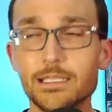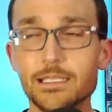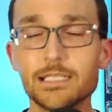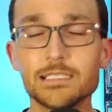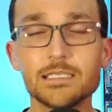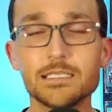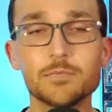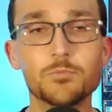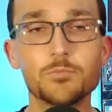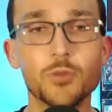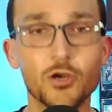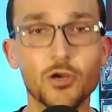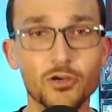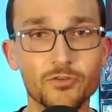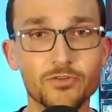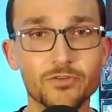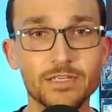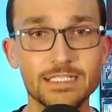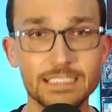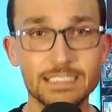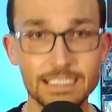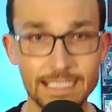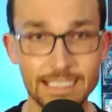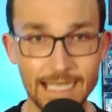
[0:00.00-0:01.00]
That's a
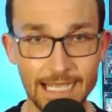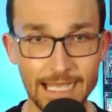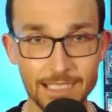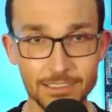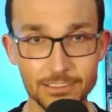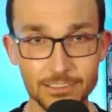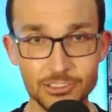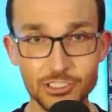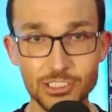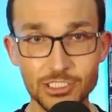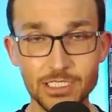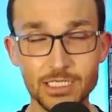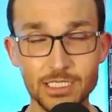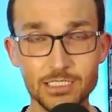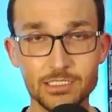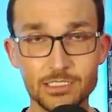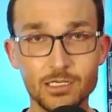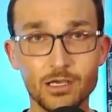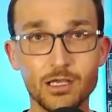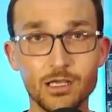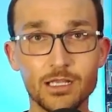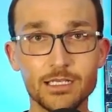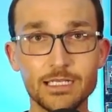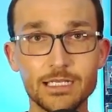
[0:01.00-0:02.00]
perfect analogy.
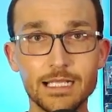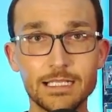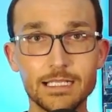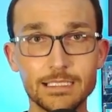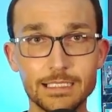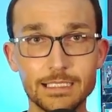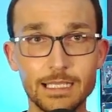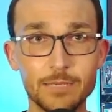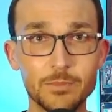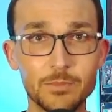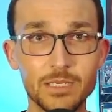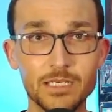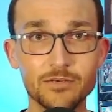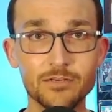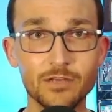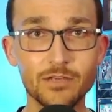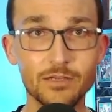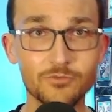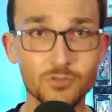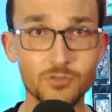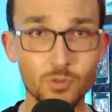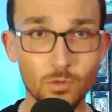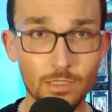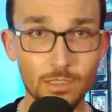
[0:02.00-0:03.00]
Don Lemon
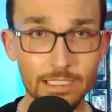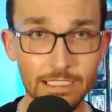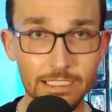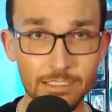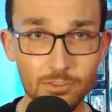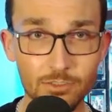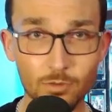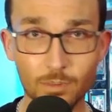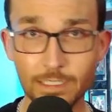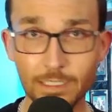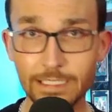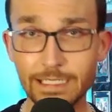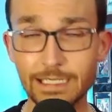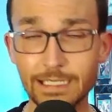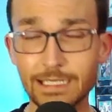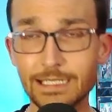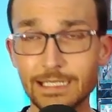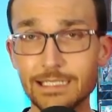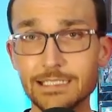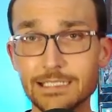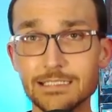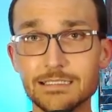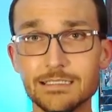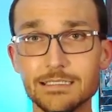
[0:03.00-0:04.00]
of 2020
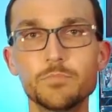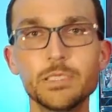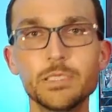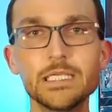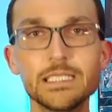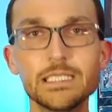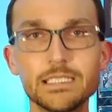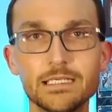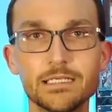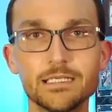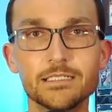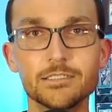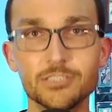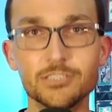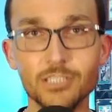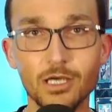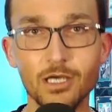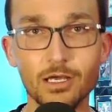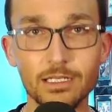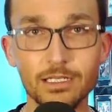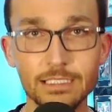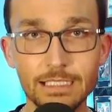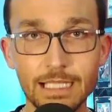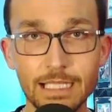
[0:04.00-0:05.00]
is eek
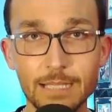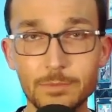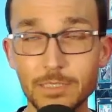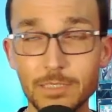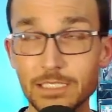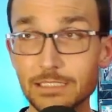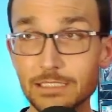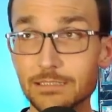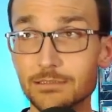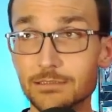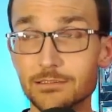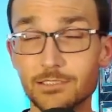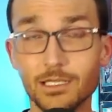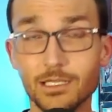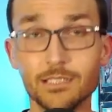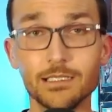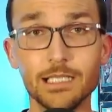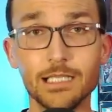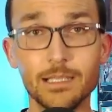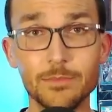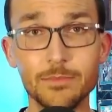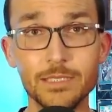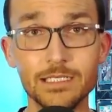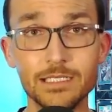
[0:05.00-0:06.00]
Don Lemon. Don
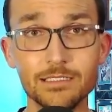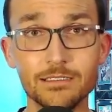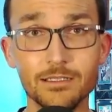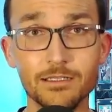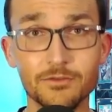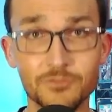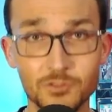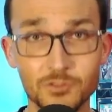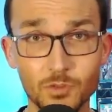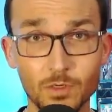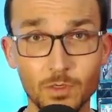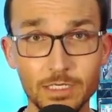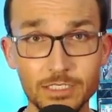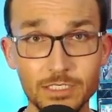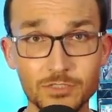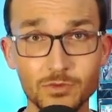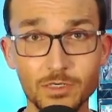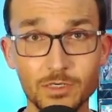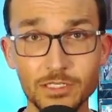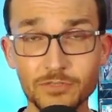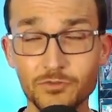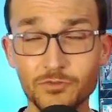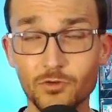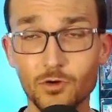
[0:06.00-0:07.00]
Lemon of
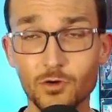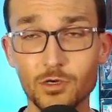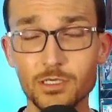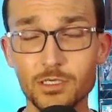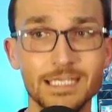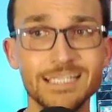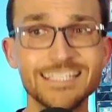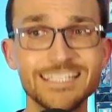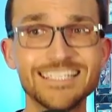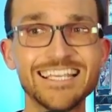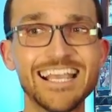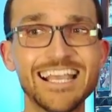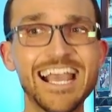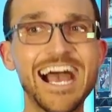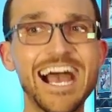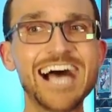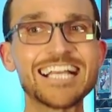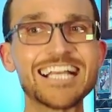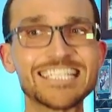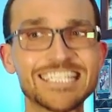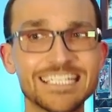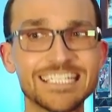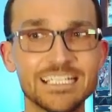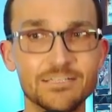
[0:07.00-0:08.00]
2024 is a
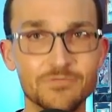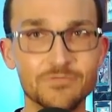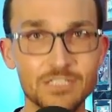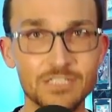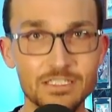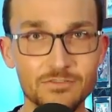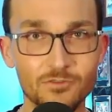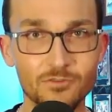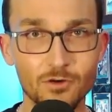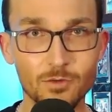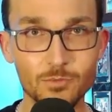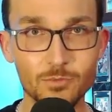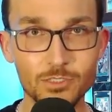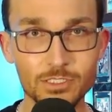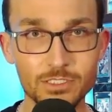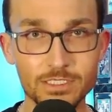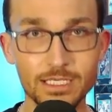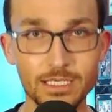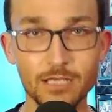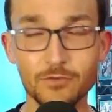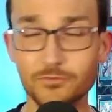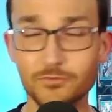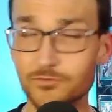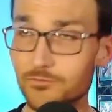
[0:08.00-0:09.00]
husk of his former
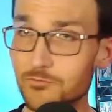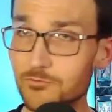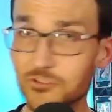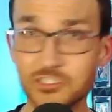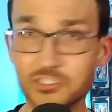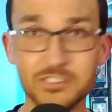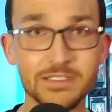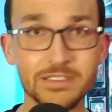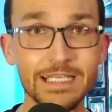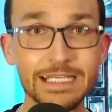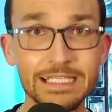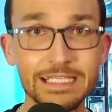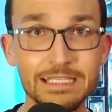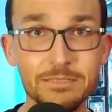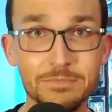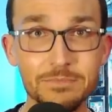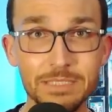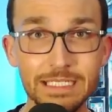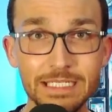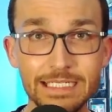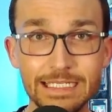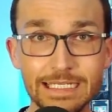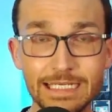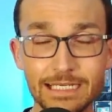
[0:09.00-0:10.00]
self, just like the
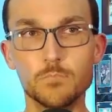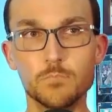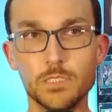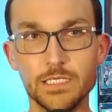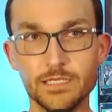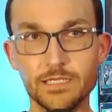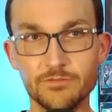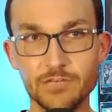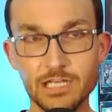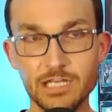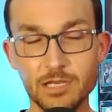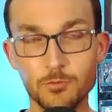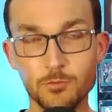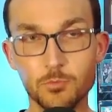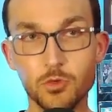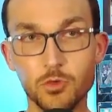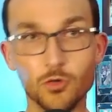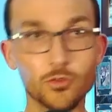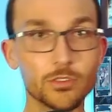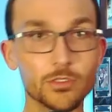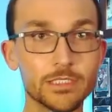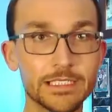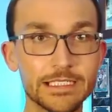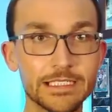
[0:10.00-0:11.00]
media. Given how
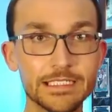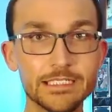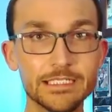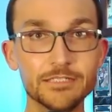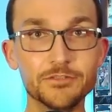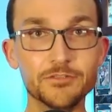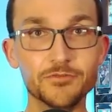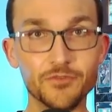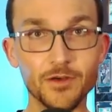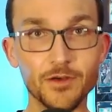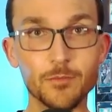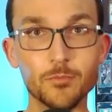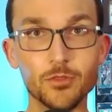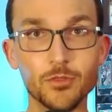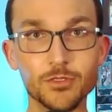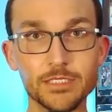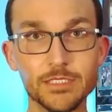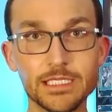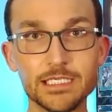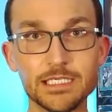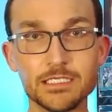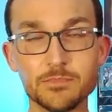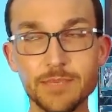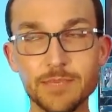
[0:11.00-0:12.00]
poorly he fumbled
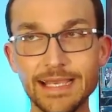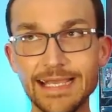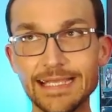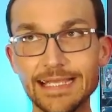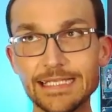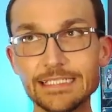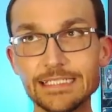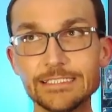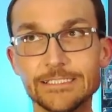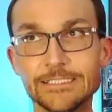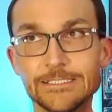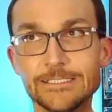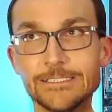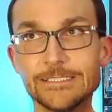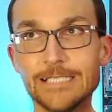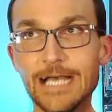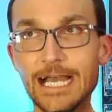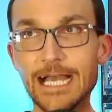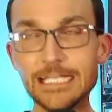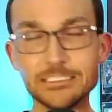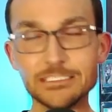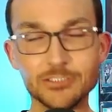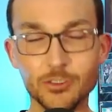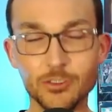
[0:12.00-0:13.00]
this bag,
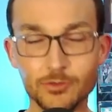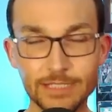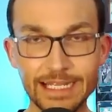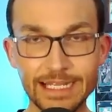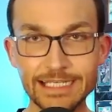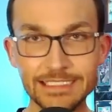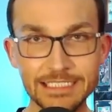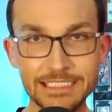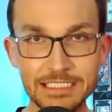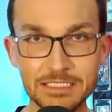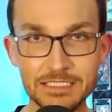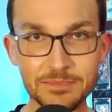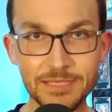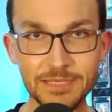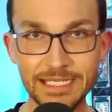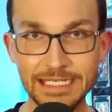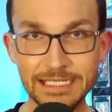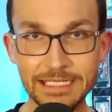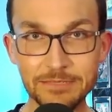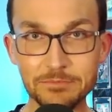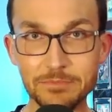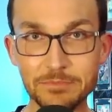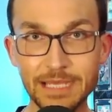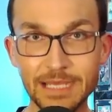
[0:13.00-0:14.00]
I don't anticipate
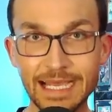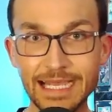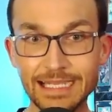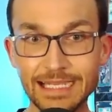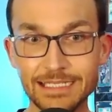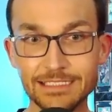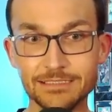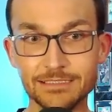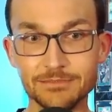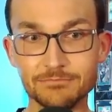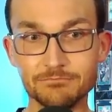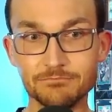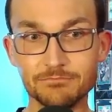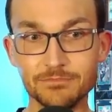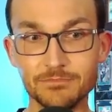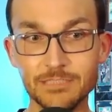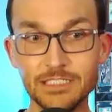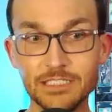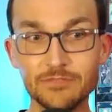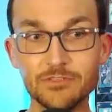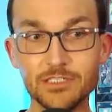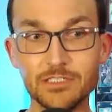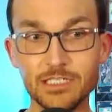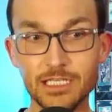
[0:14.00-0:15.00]
him back,
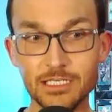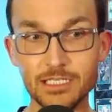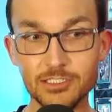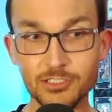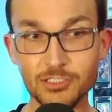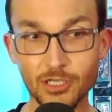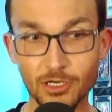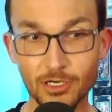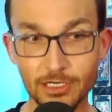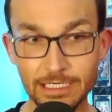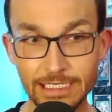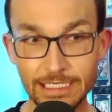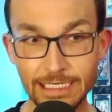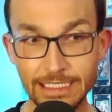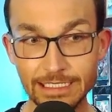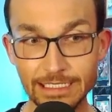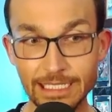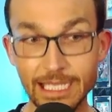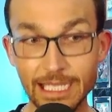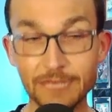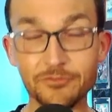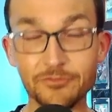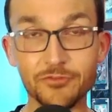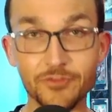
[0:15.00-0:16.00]
even darkening
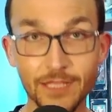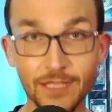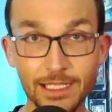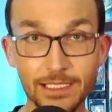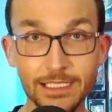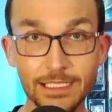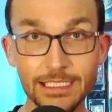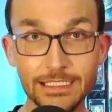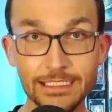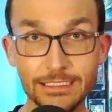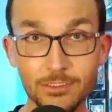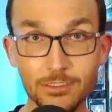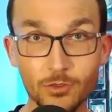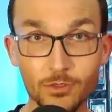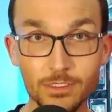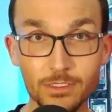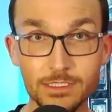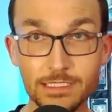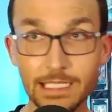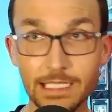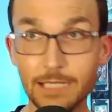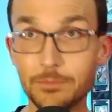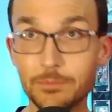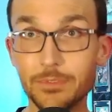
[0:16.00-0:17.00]
that failing
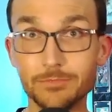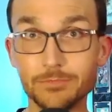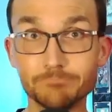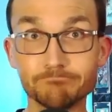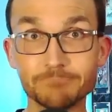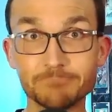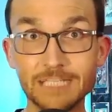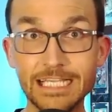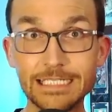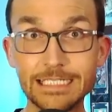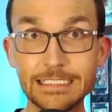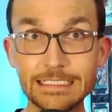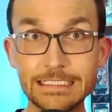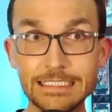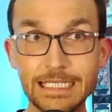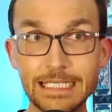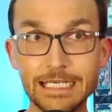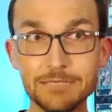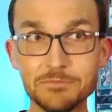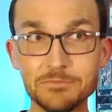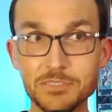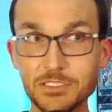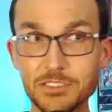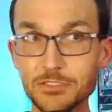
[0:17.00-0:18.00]
doorstep
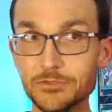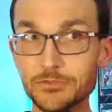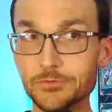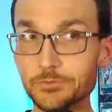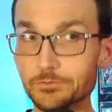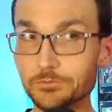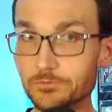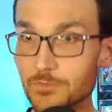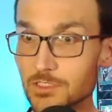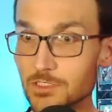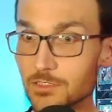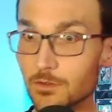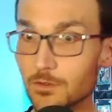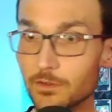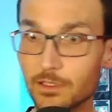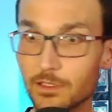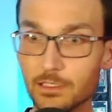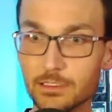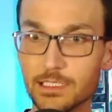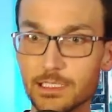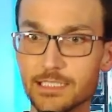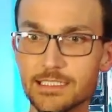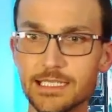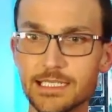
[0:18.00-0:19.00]
anytime soon. So with
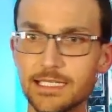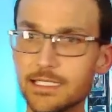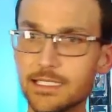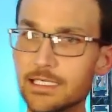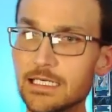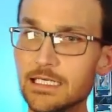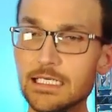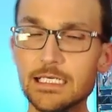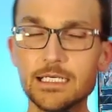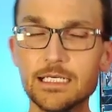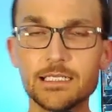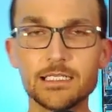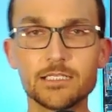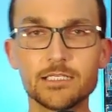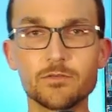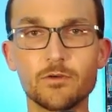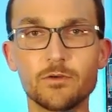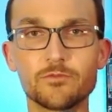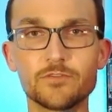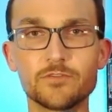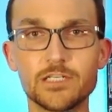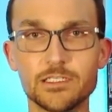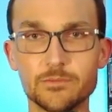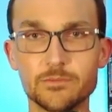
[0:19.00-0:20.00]
all that said, thank you
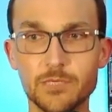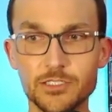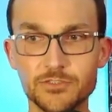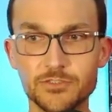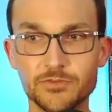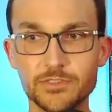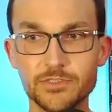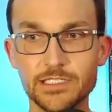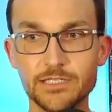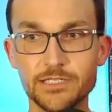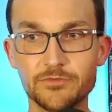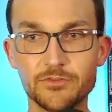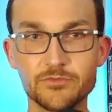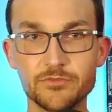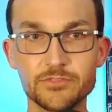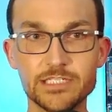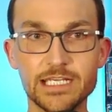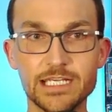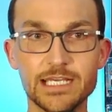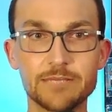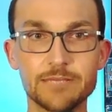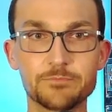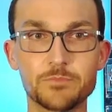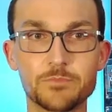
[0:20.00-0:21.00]
all very much for the gift of your
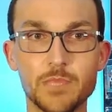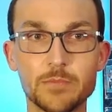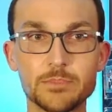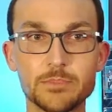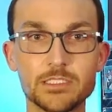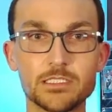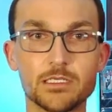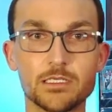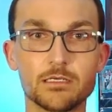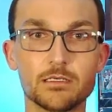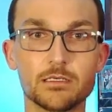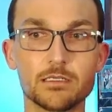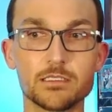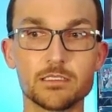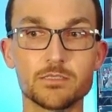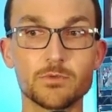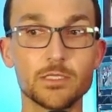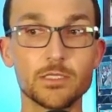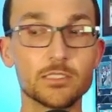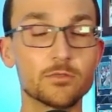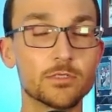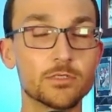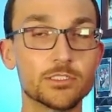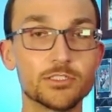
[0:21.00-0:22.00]
time. I've been Don Khan
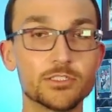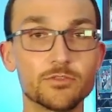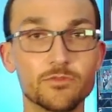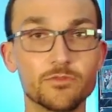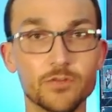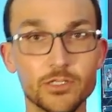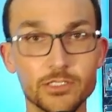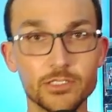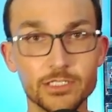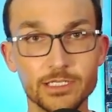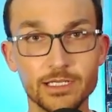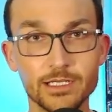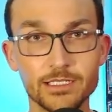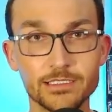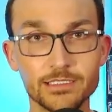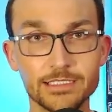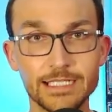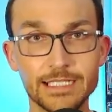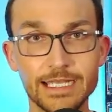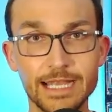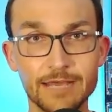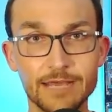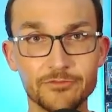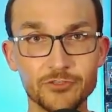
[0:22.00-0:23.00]
Swaylo. I want you to follow your gut and
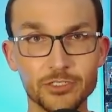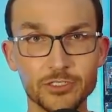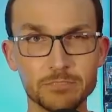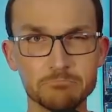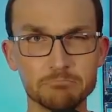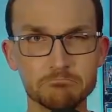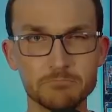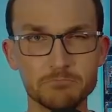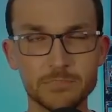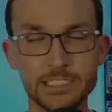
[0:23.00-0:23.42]
get after it.